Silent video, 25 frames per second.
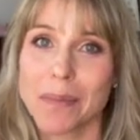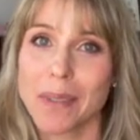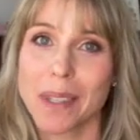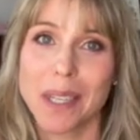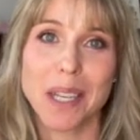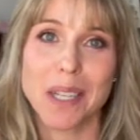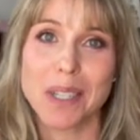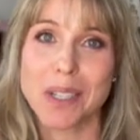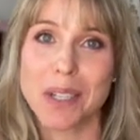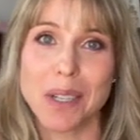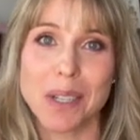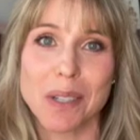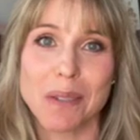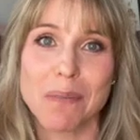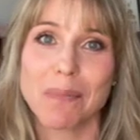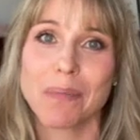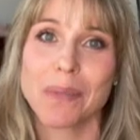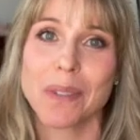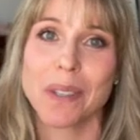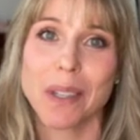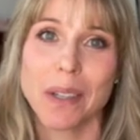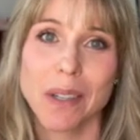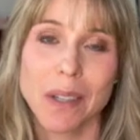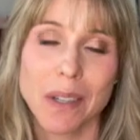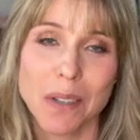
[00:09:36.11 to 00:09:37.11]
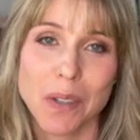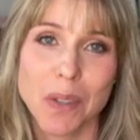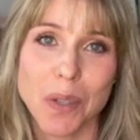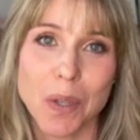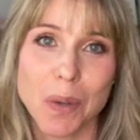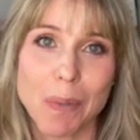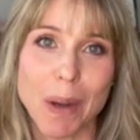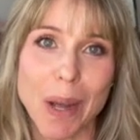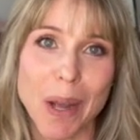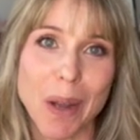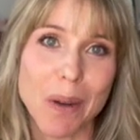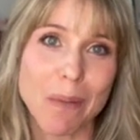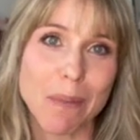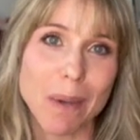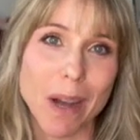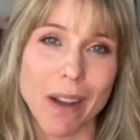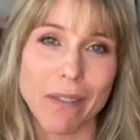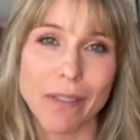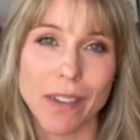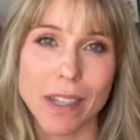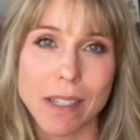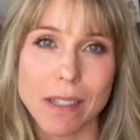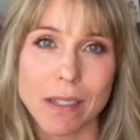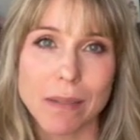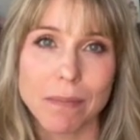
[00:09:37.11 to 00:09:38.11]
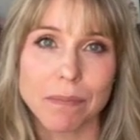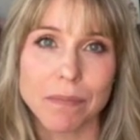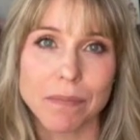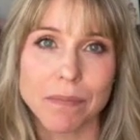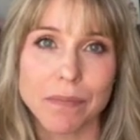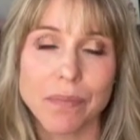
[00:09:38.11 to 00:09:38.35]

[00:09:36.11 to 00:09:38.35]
kitchen to my home office.